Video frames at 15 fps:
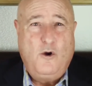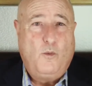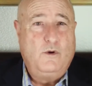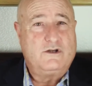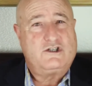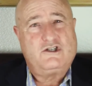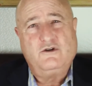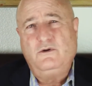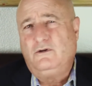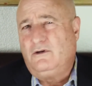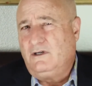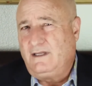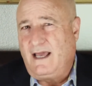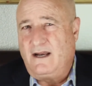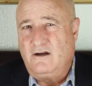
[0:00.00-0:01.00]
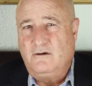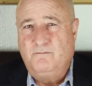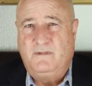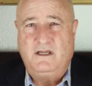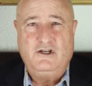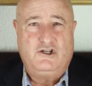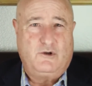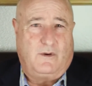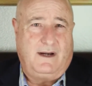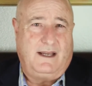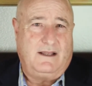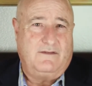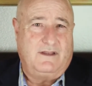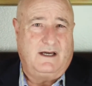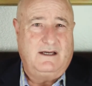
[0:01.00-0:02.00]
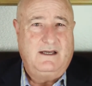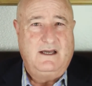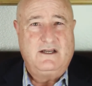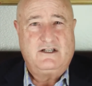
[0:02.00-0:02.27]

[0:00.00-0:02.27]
will sooner or later be joining the